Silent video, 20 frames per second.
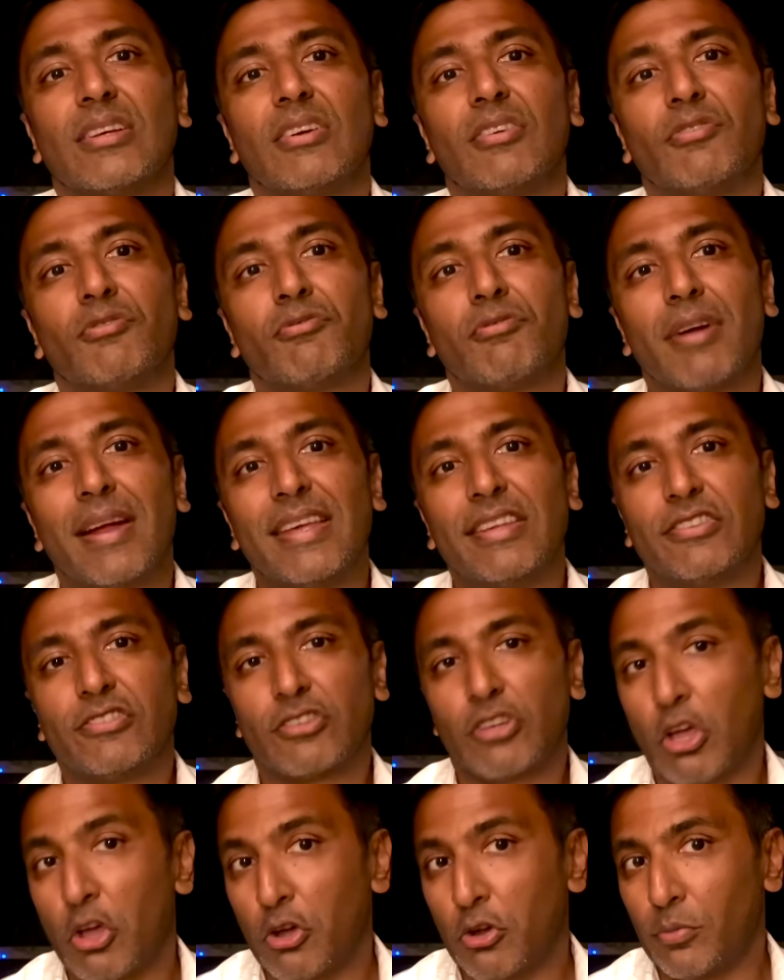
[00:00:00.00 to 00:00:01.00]
raised
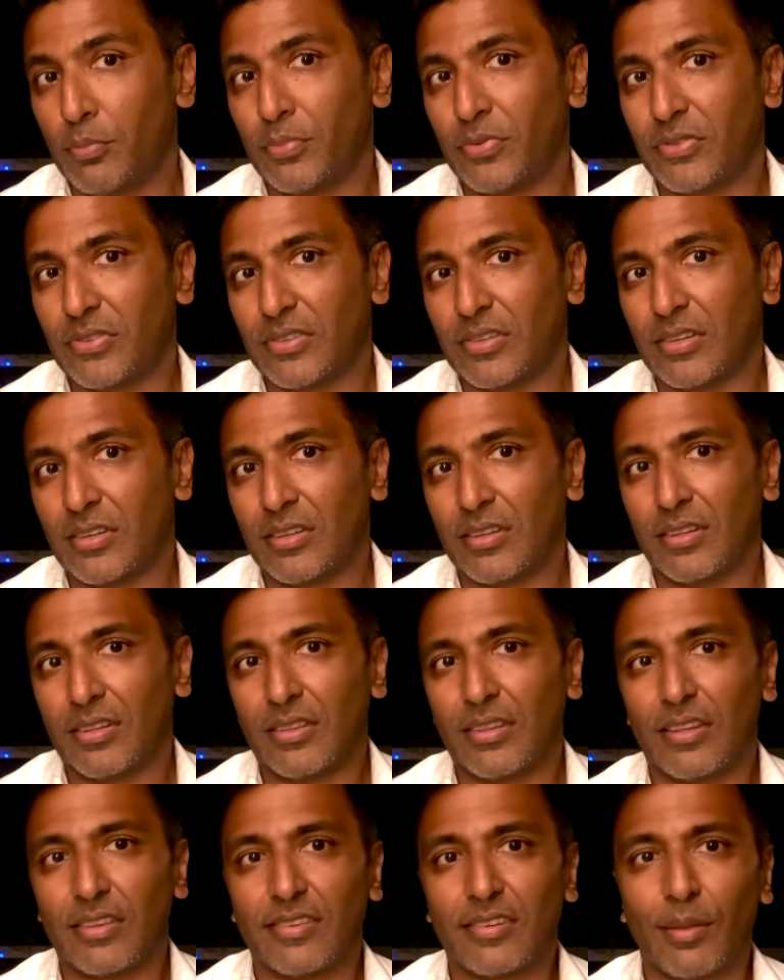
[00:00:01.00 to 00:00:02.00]
hopes
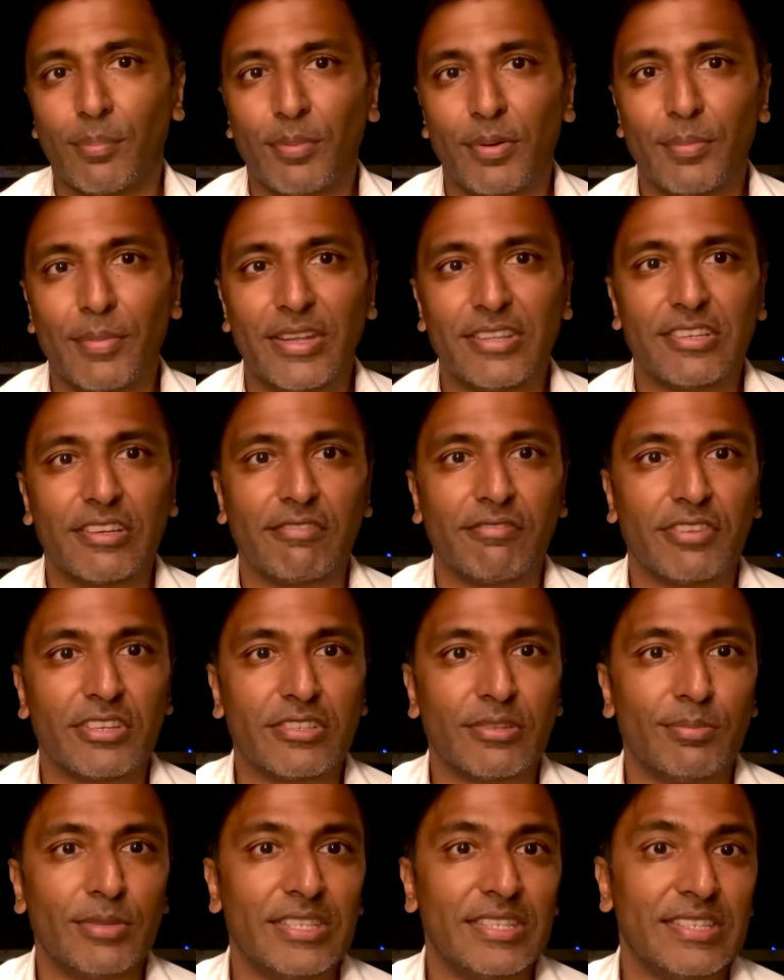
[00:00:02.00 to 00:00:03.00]
that supplementing
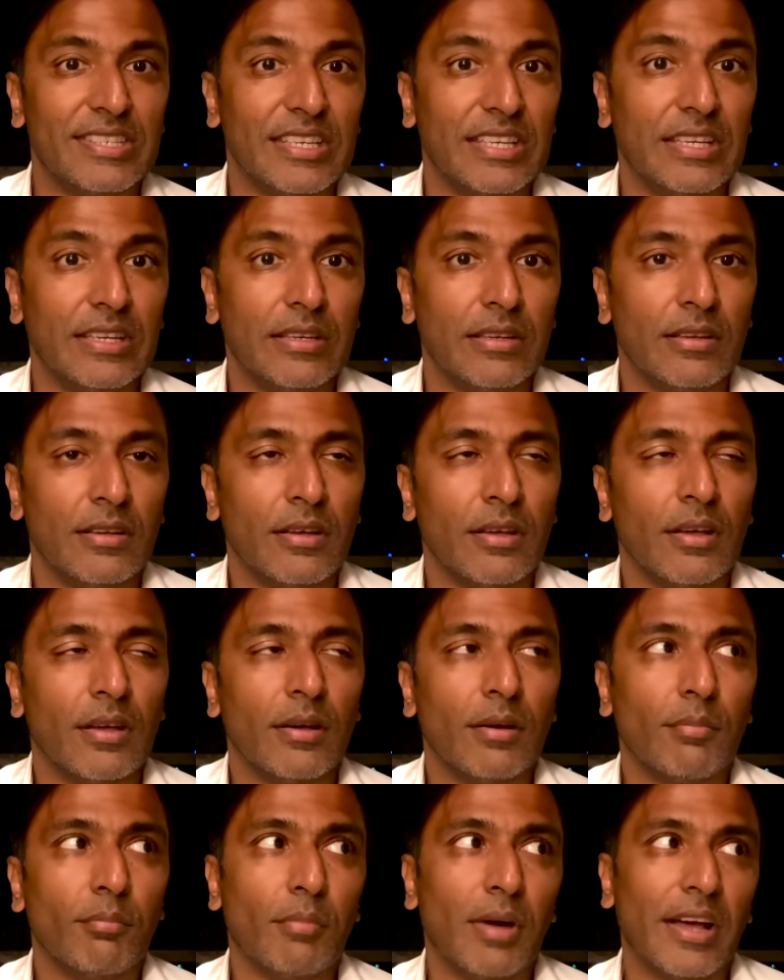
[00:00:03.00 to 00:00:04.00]
vitamin D
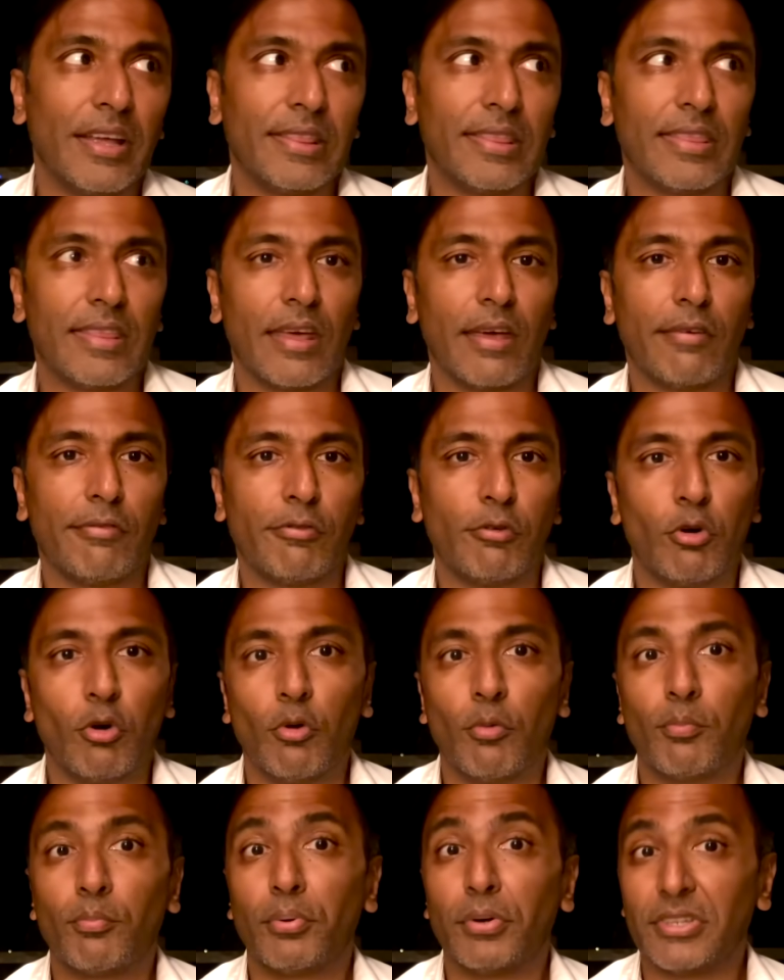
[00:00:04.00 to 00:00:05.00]
might therefore
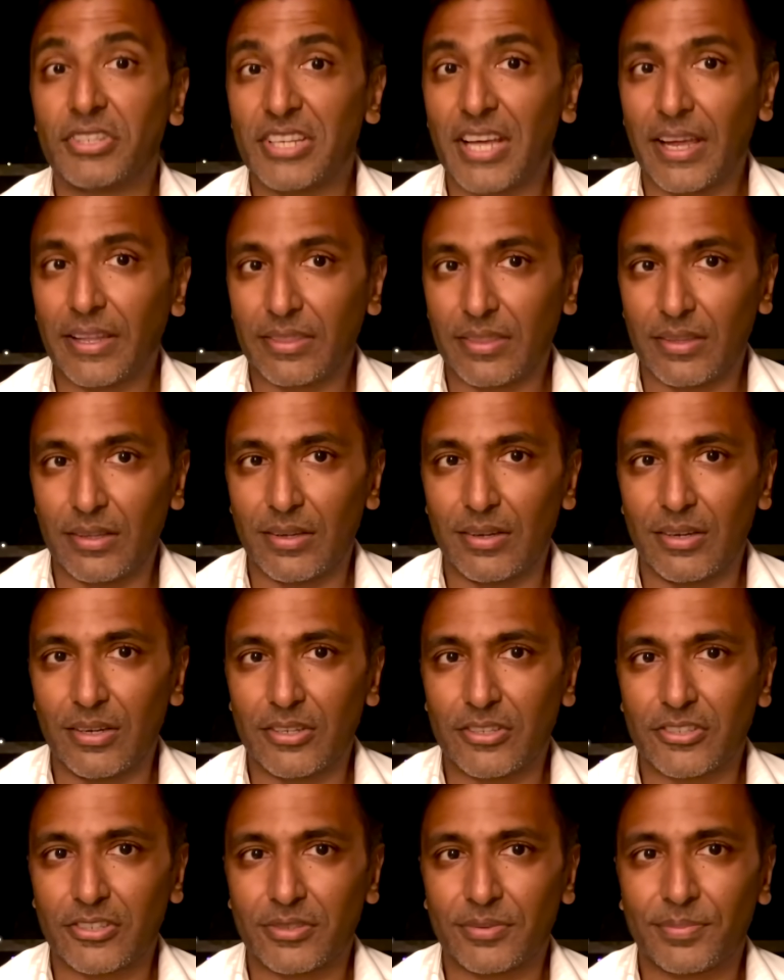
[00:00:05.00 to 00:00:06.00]
protect the
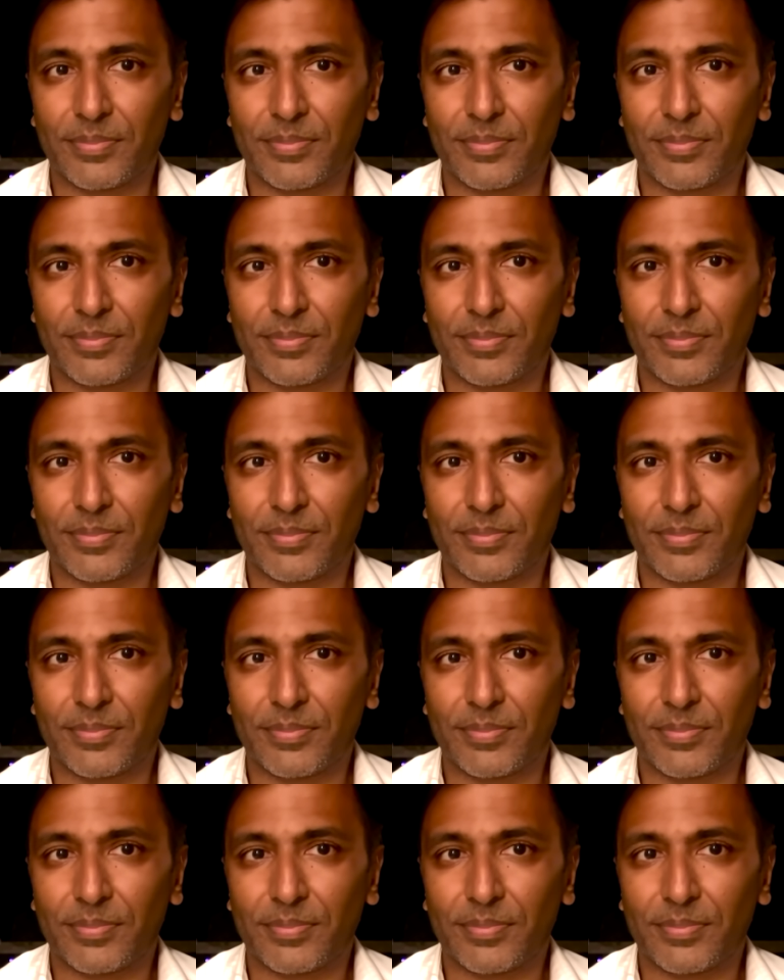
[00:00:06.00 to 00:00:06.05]
heart.